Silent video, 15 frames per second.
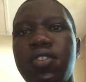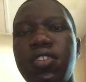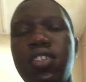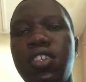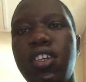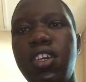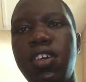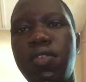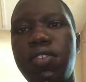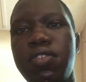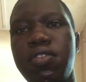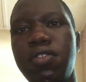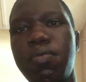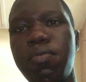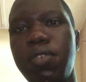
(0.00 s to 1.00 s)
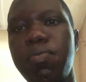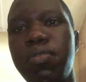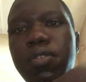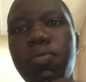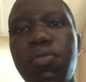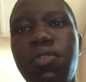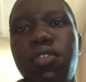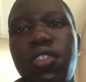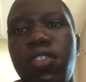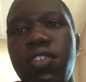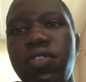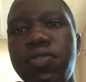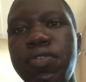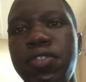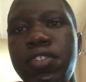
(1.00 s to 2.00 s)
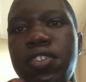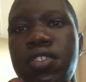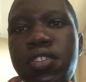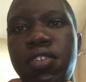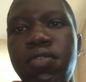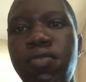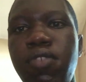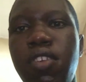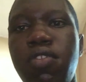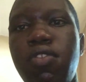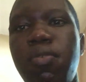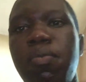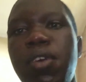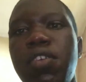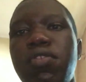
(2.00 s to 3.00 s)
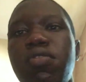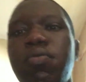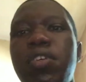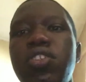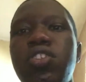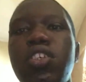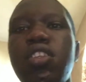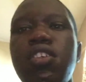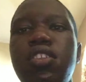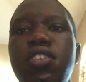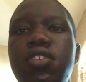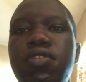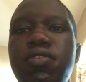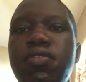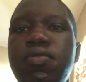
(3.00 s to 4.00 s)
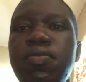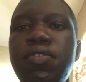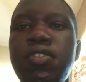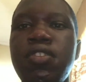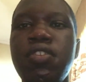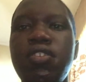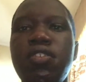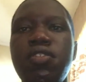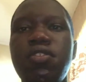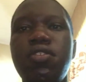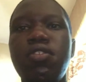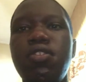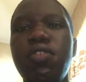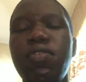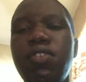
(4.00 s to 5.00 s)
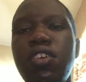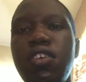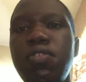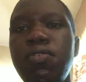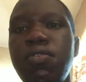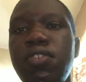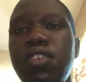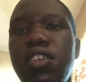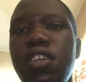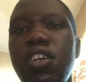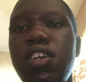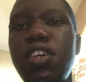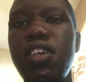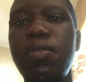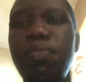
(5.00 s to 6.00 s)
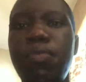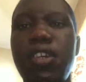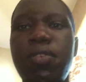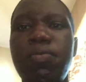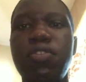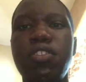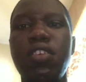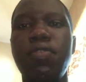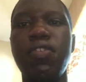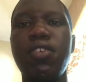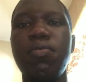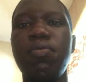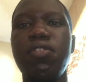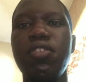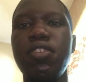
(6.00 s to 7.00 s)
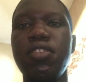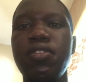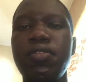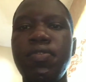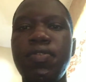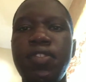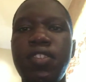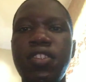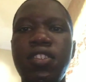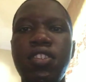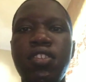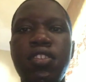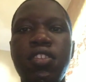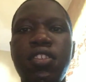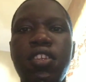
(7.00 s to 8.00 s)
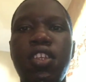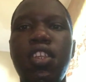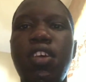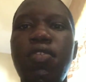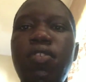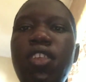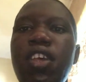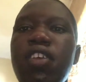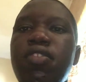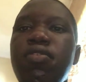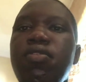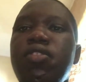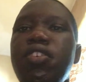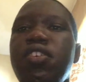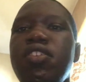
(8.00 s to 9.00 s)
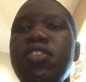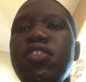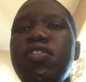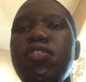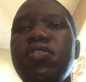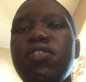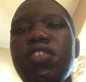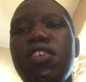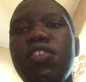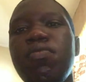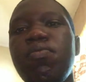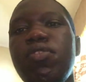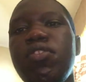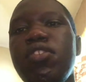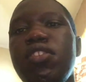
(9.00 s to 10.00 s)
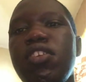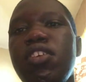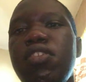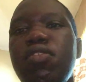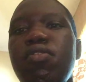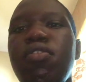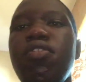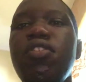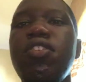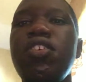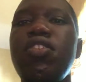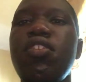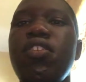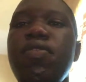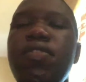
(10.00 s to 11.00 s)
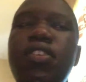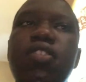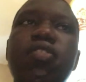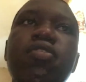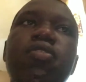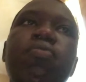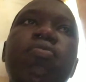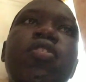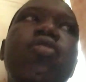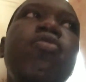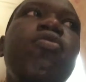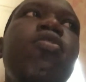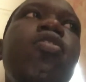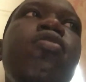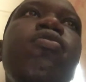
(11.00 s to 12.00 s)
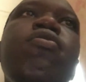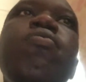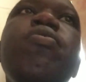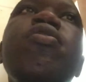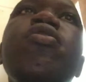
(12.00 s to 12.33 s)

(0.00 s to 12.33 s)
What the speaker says: Yeah, what's up my people, welcome back to my channel. You know, so if you are new here, I am by Mustafa Boja, and I would like you to hit the subscribe button and turn on the notification bell so that you'll be